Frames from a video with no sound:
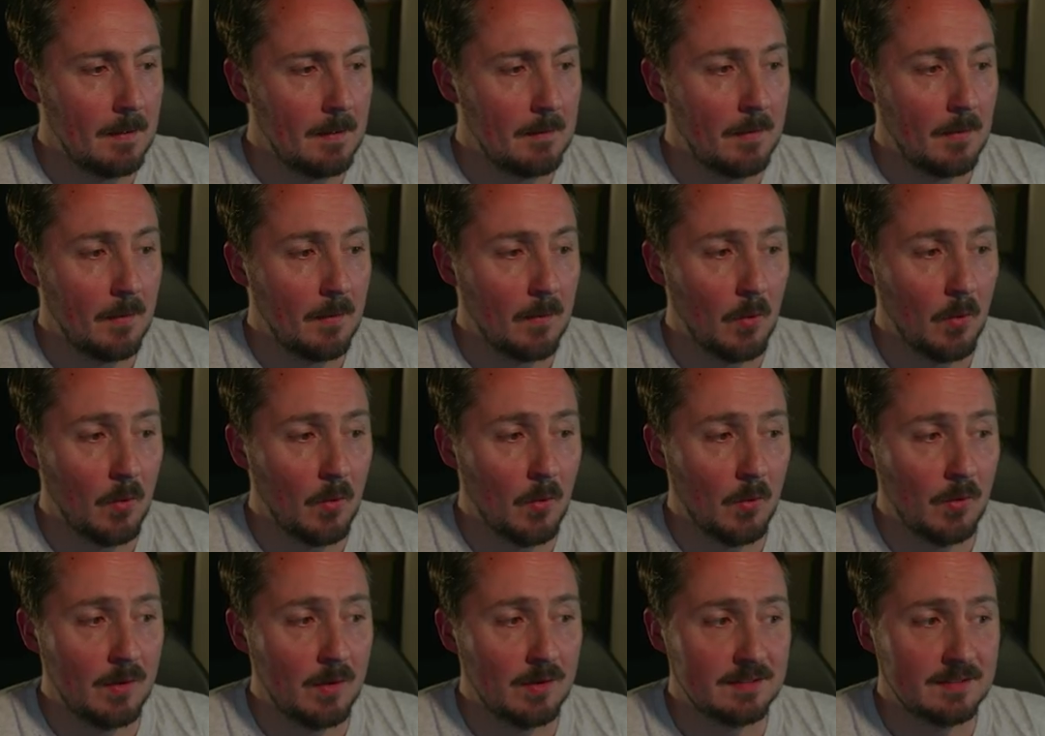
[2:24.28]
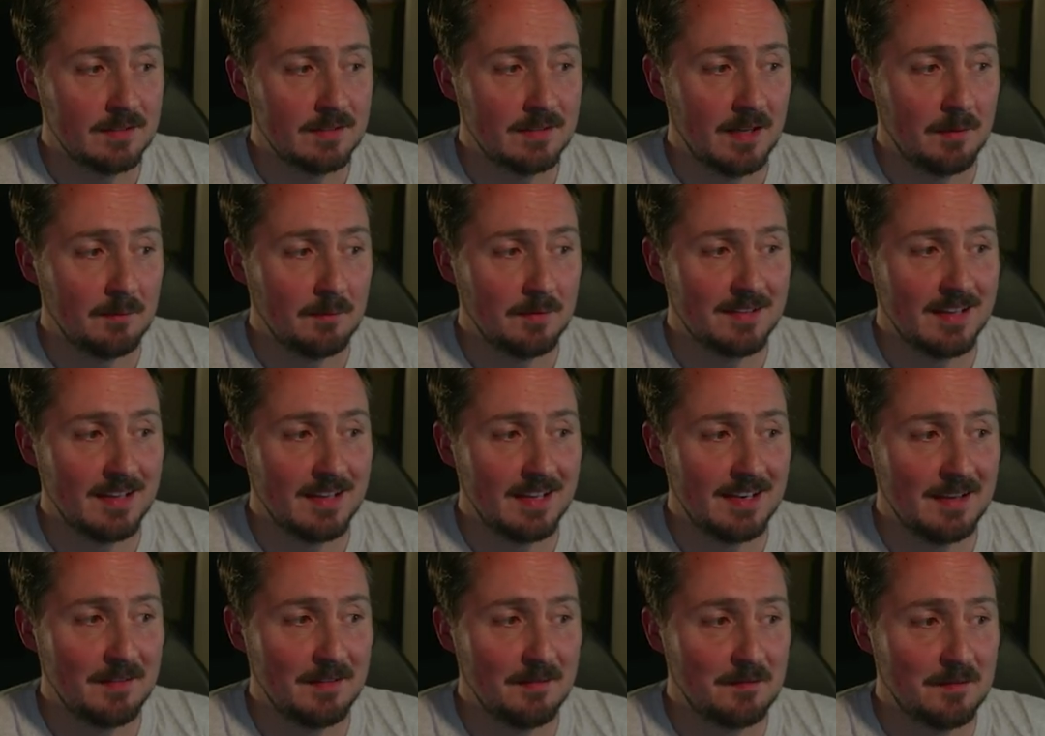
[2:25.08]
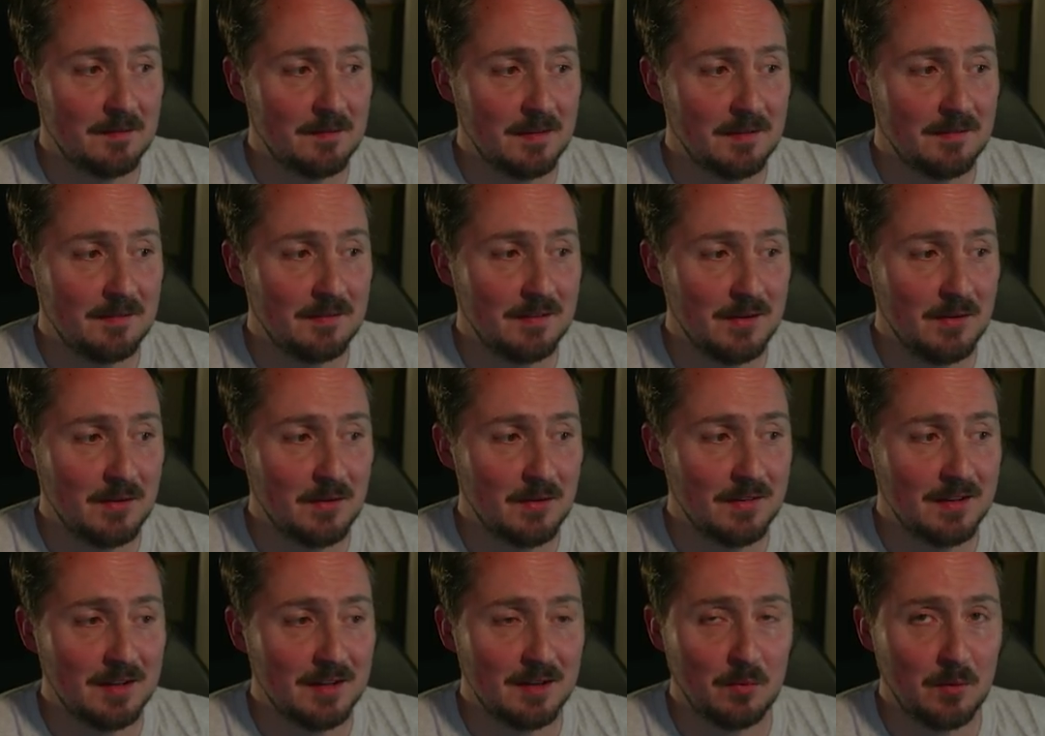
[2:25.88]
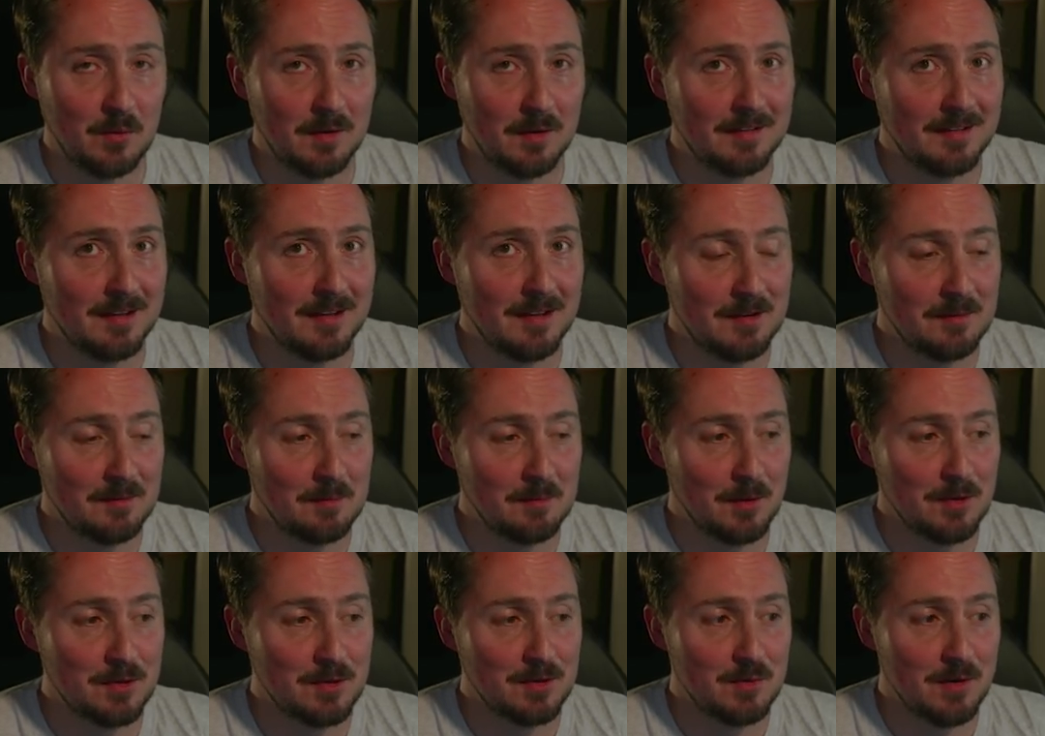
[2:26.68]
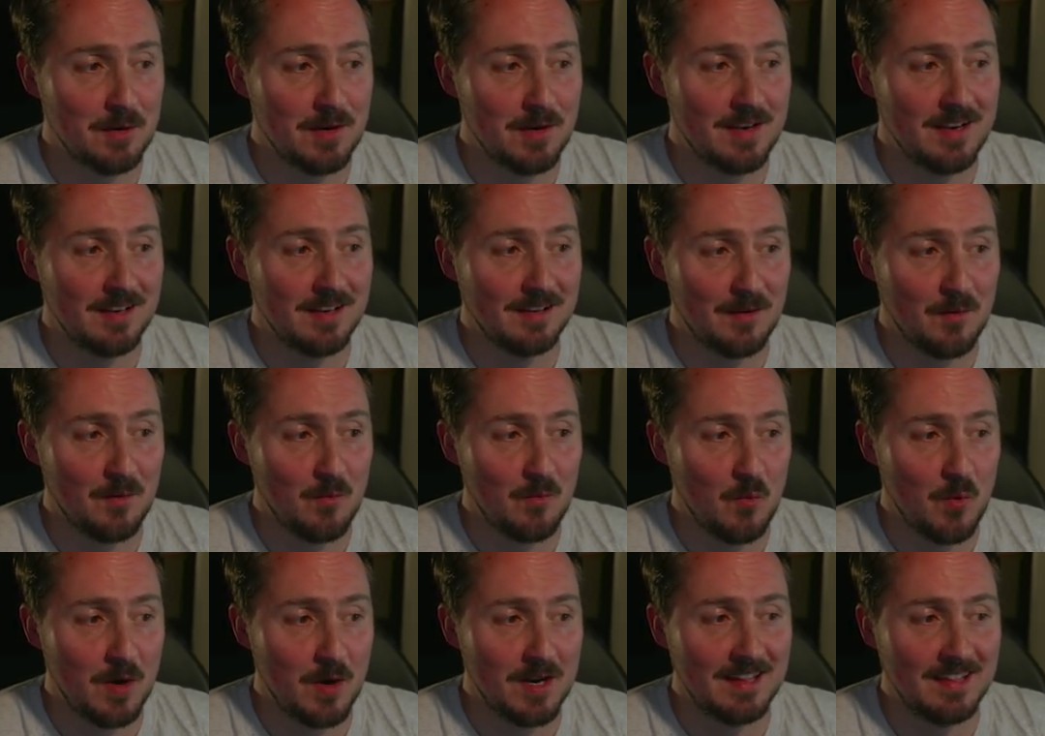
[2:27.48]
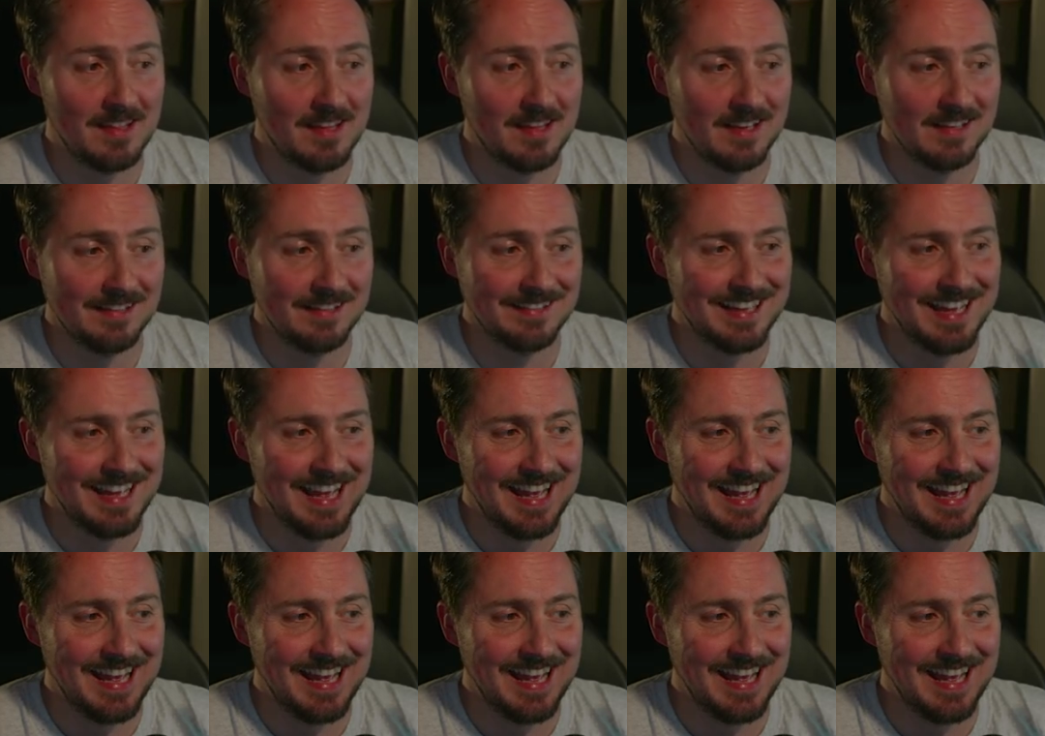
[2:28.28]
Oh, I'm sitting at 50 on this whiskey sponge one, so I'm winning this.